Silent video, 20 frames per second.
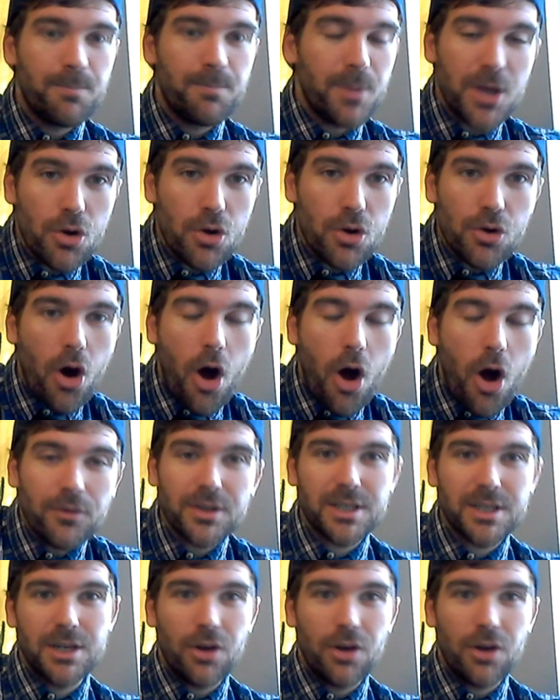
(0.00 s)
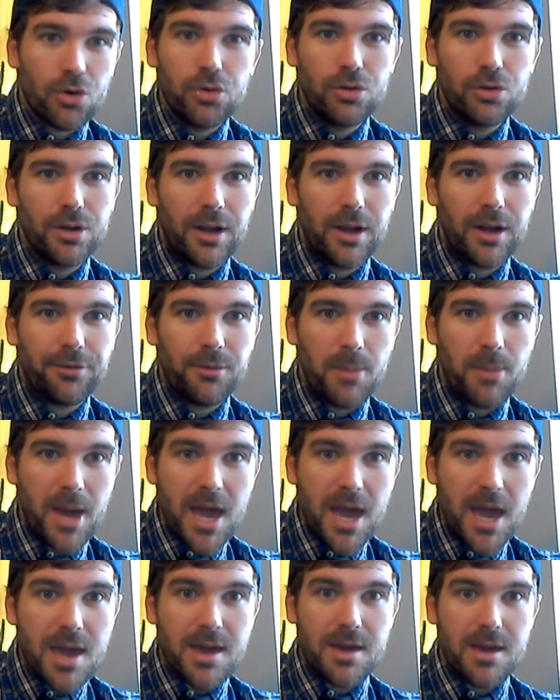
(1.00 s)
But you're not obviously not cool enough for
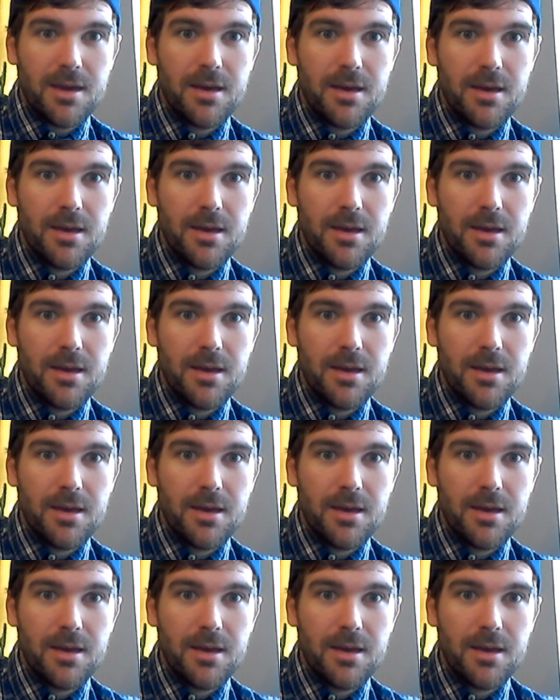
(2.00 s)
me.